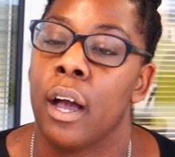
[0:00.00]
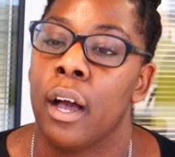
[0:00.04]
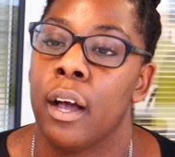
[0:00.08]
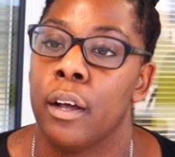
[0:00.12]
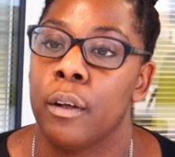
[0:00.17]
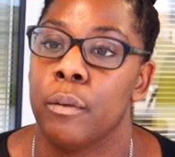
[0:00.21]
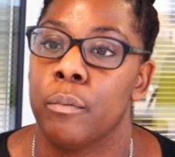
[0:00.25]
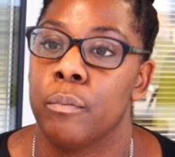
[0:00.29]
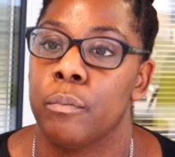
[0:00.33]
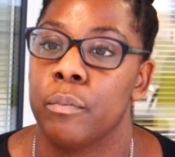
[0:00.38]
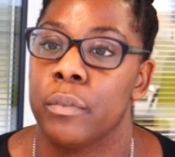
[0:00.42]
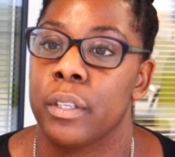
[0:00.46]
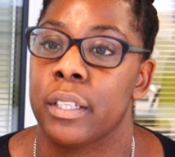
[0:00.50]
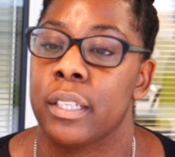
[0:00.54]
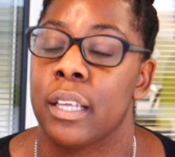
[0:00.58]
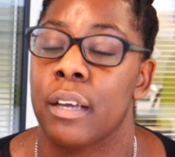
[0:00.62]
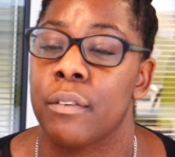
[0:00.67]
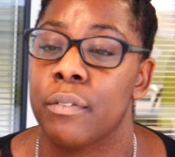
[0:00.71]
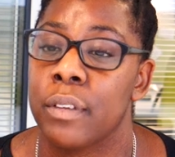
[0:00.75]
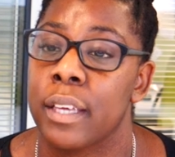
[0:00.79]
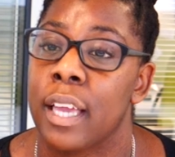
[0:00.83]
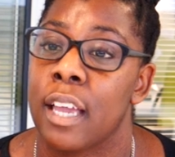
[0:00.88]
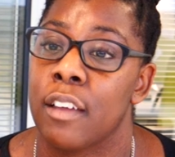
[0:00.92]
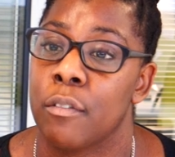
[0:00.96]

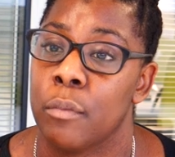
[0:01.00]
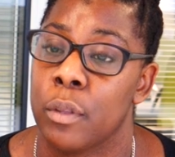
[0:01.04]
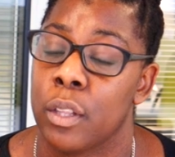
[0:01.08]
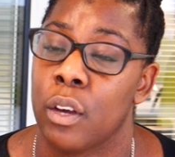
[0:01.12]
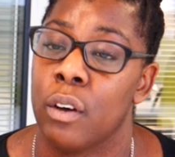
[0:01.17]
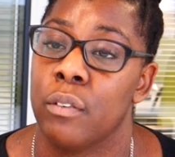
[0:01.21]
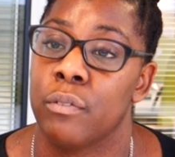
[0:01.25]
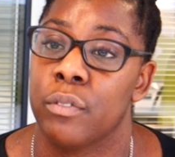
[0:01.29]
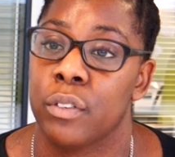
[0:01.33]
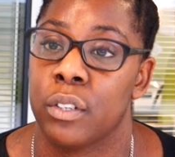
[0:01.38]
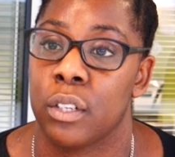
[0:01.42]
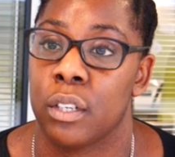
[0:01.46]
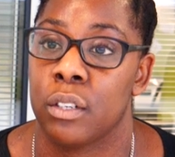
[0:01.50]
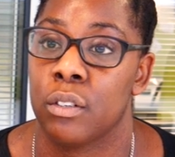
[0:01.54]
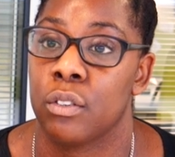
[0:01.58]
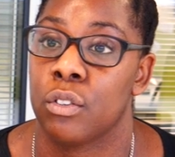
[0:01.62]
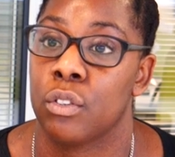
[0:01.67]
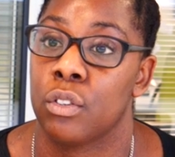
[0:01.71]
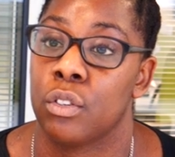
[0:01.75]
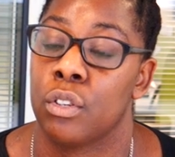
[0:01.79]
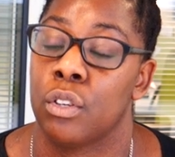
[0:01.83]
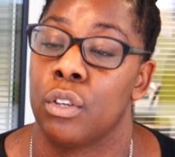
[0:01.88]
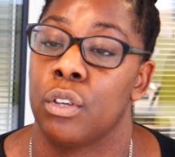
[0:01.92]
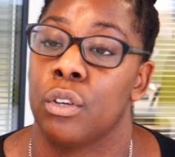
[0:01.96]
definitely gave me the
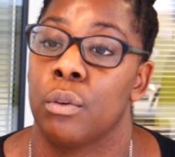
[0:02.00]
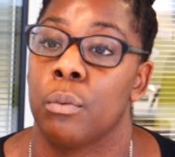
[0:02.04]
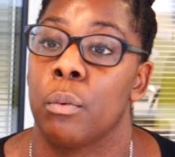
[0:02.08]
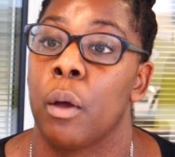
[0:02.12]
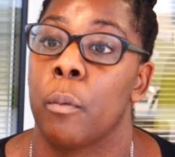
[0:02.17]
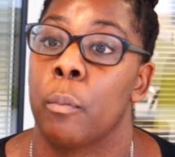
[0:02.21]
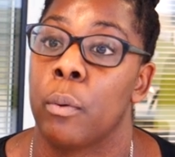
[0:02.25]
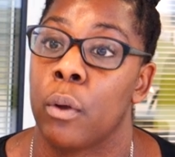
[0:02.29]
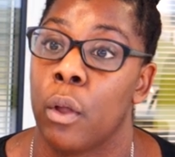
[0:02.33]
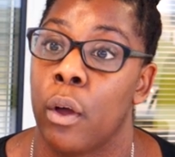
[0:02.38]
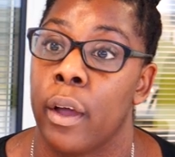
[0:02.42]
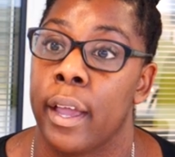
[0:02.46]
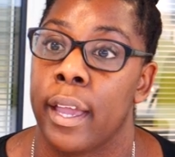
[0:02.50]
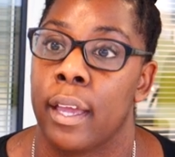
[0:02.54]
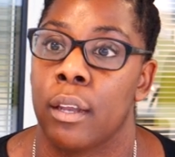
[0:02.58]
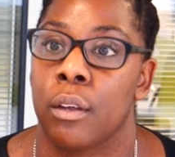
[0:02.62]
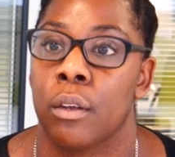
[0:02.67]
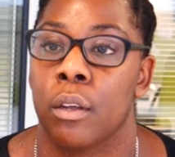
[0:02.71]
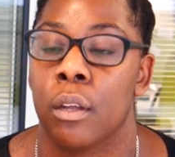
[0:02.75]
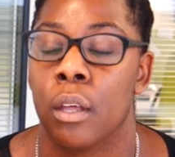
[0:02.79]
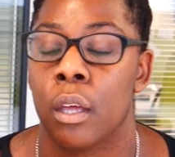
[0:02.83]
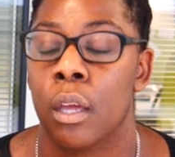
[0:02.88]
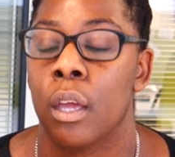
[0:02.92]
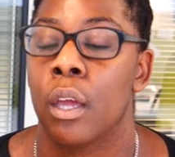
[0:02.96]
confidence to apply
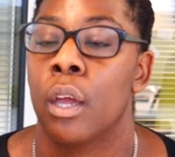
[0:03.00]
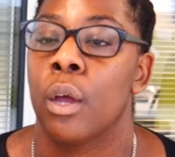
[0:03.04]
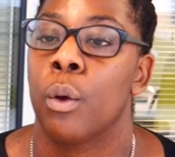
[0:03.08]
and